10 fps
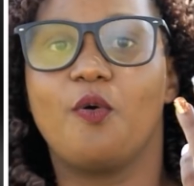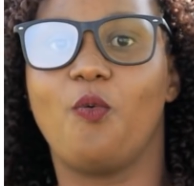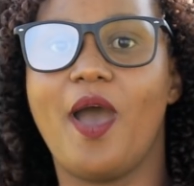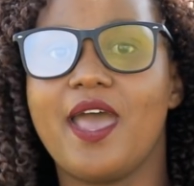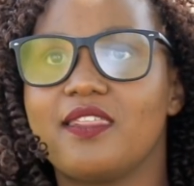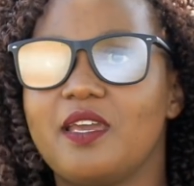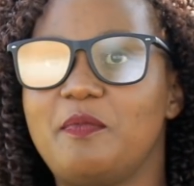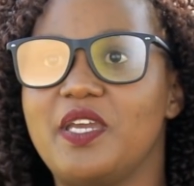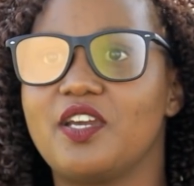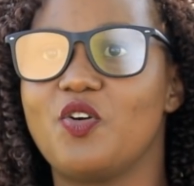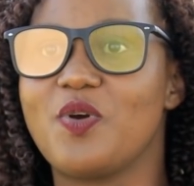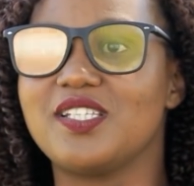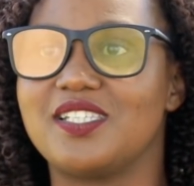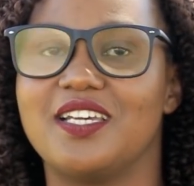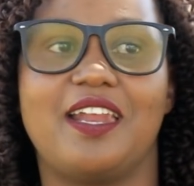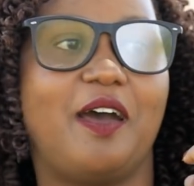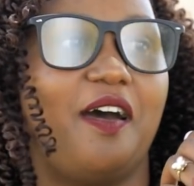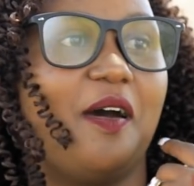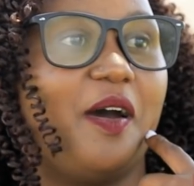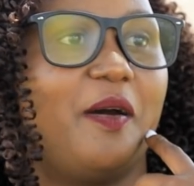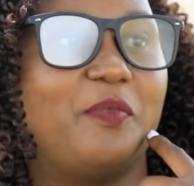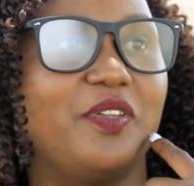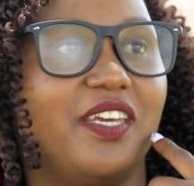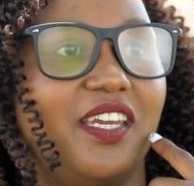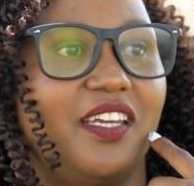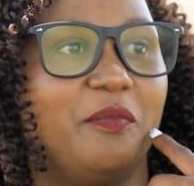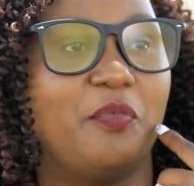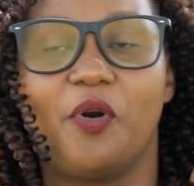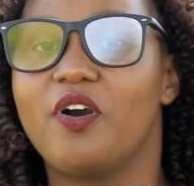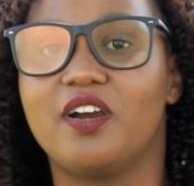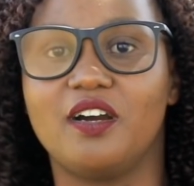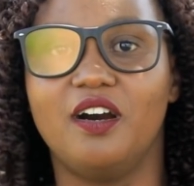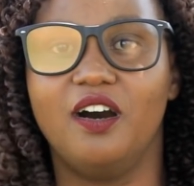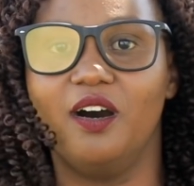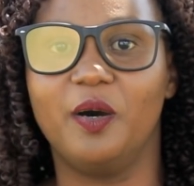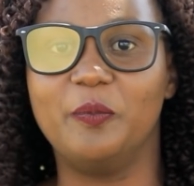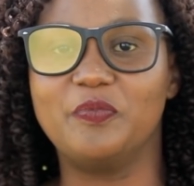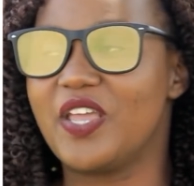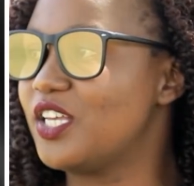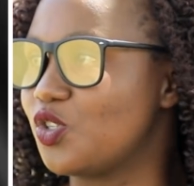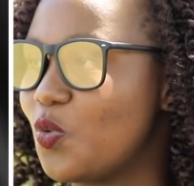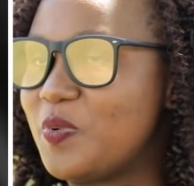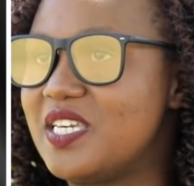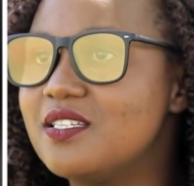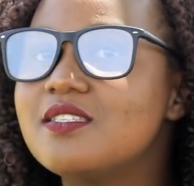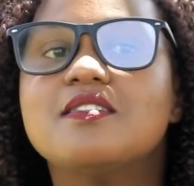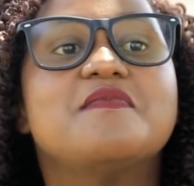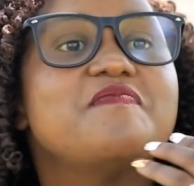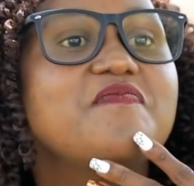Why are they being arrested? Well, they broke SOPs.